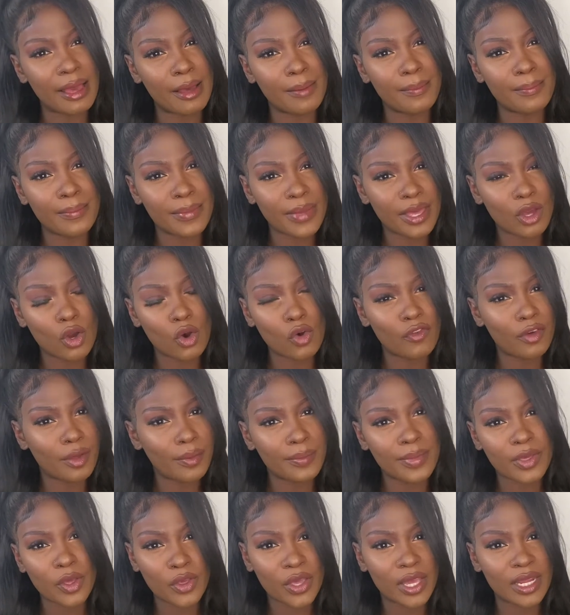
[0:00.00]
a mil over a
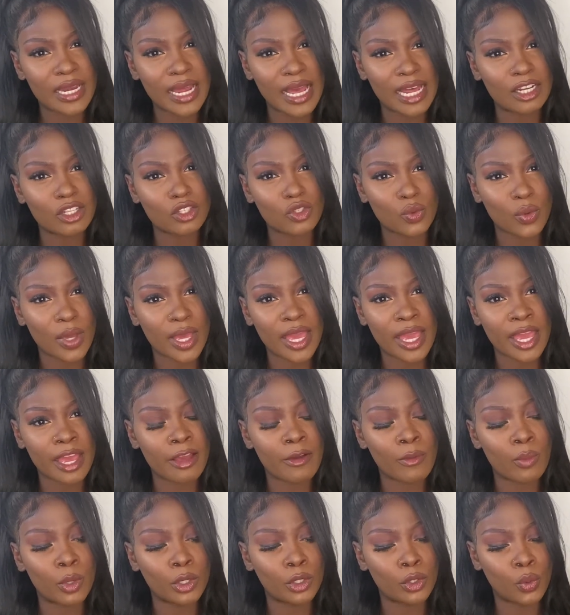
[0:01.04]
million dollars on
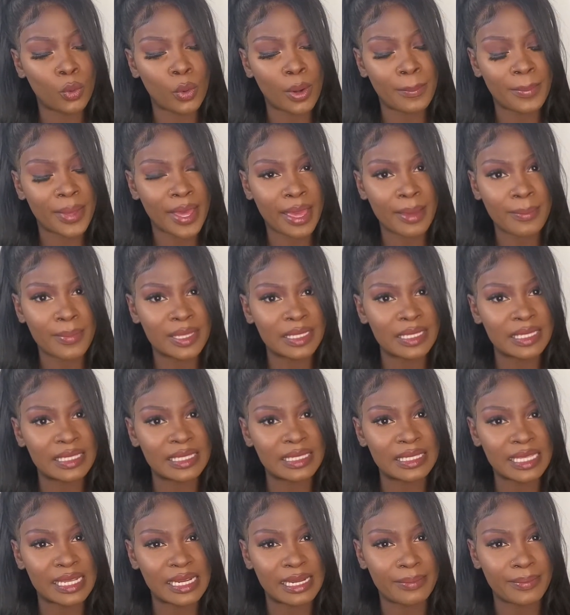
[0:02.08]
hair with doing bad business
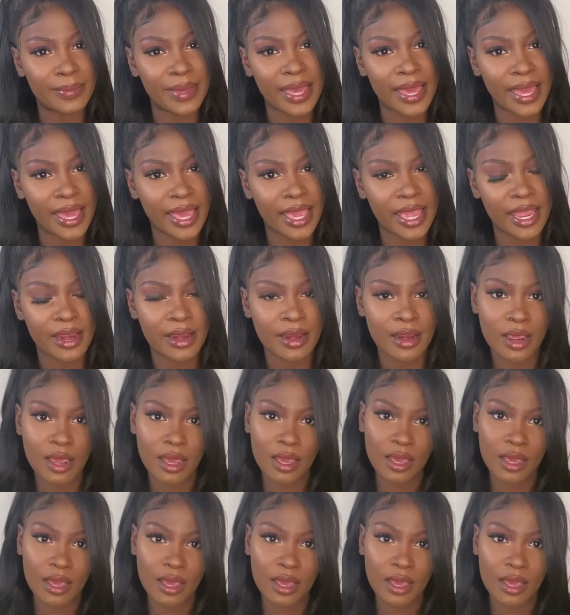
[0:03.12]
and selling bad hair,